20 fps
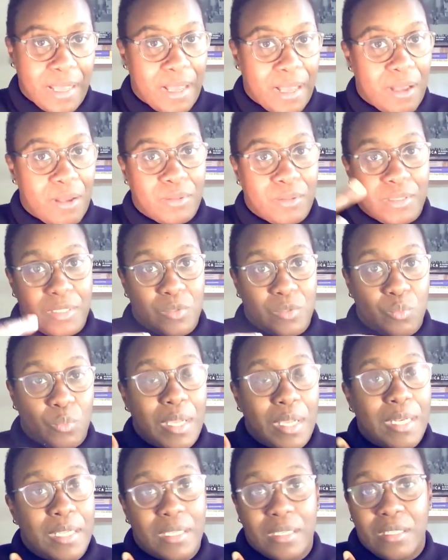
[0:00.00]
how this
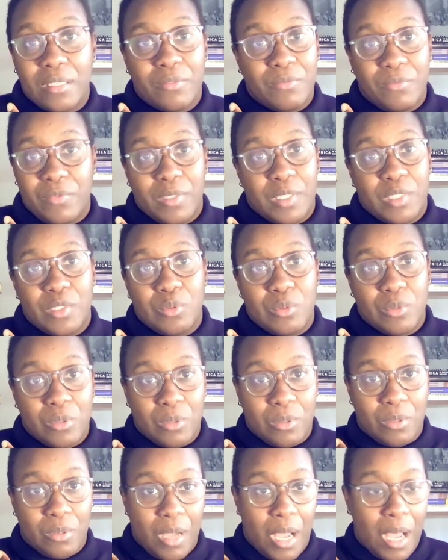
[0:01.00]
one
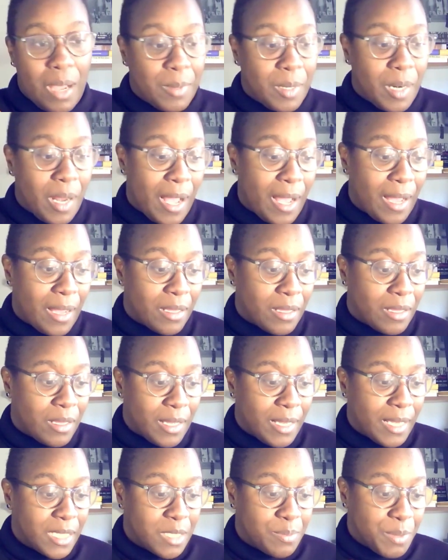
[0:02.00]
individual, Abana,
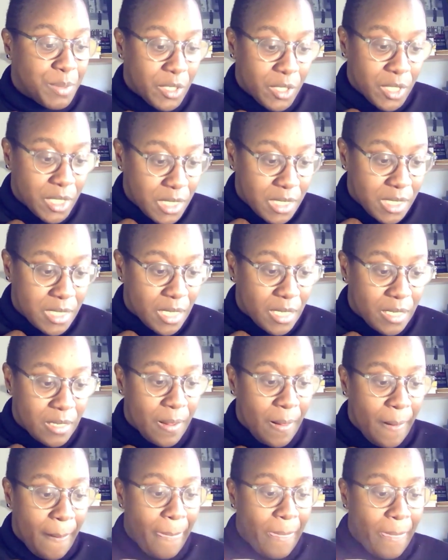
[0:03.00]
experienced it,